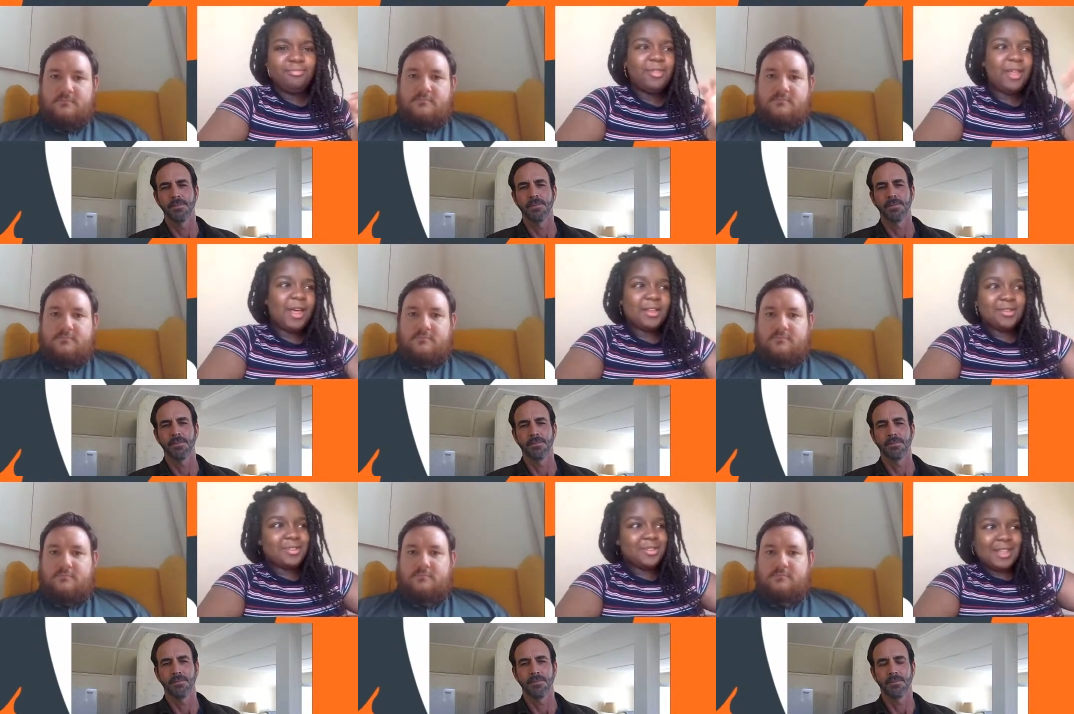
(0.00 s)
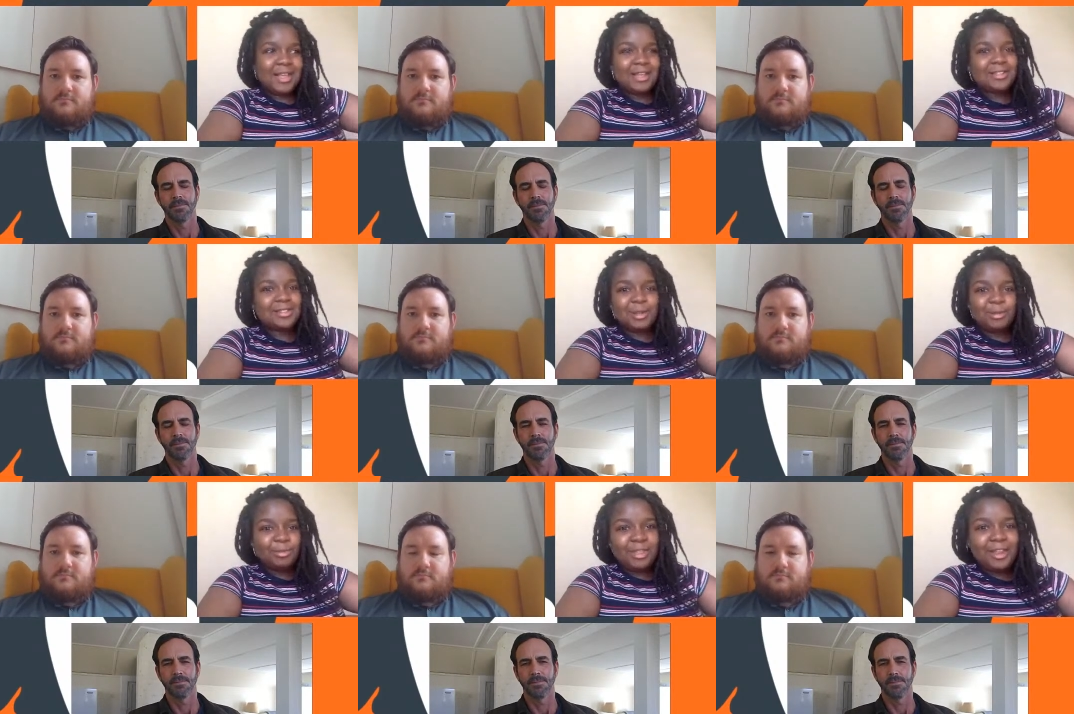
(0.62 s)
Speaker 1: that's that's
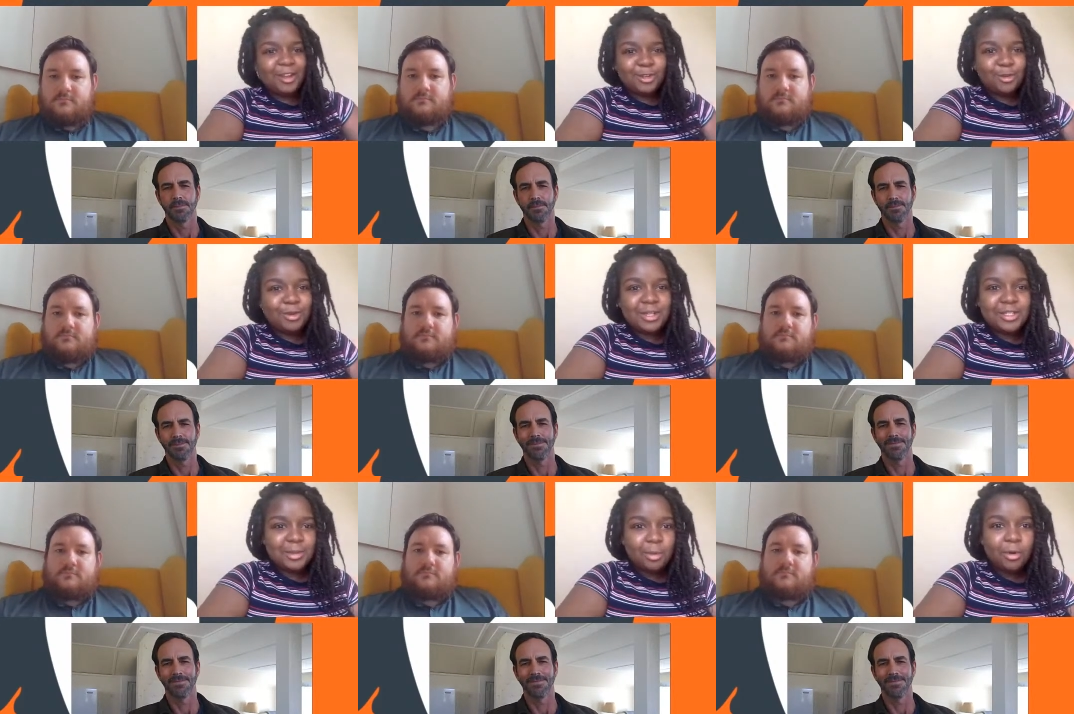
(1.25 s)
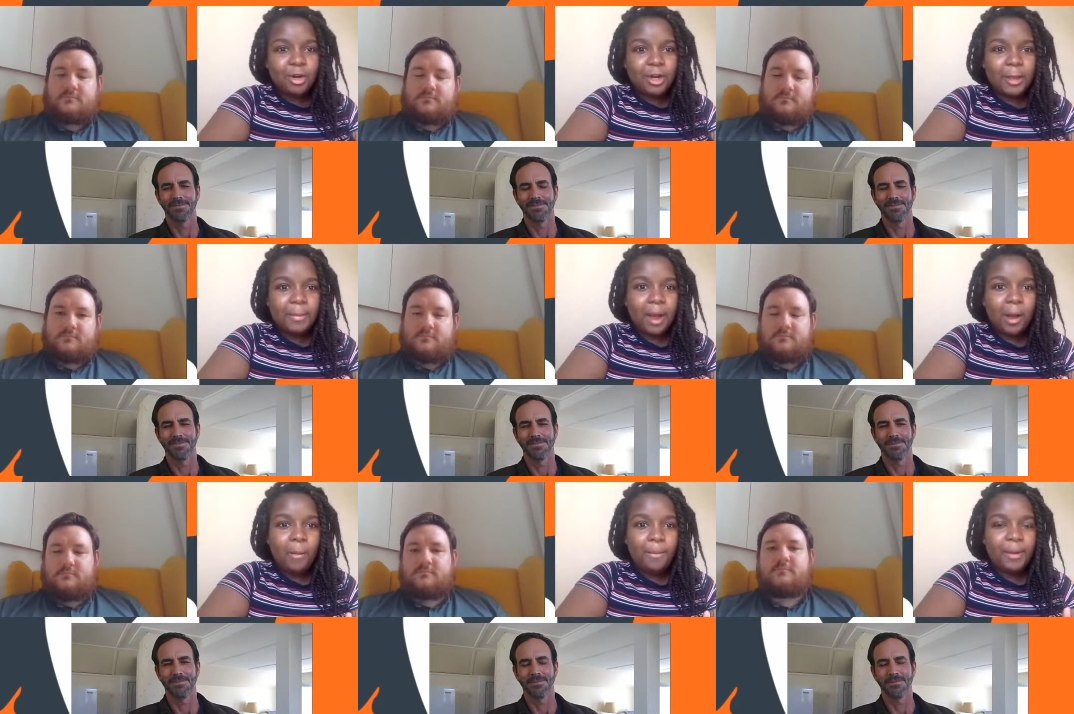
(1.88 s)
something I don't need to worry
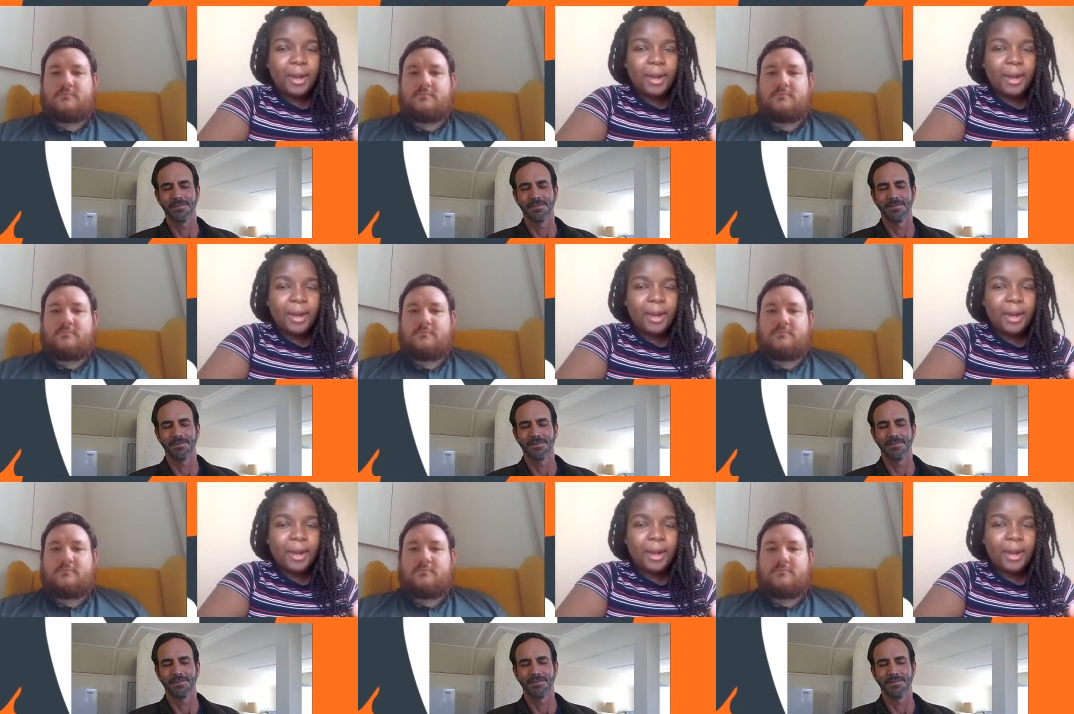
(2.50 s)
about.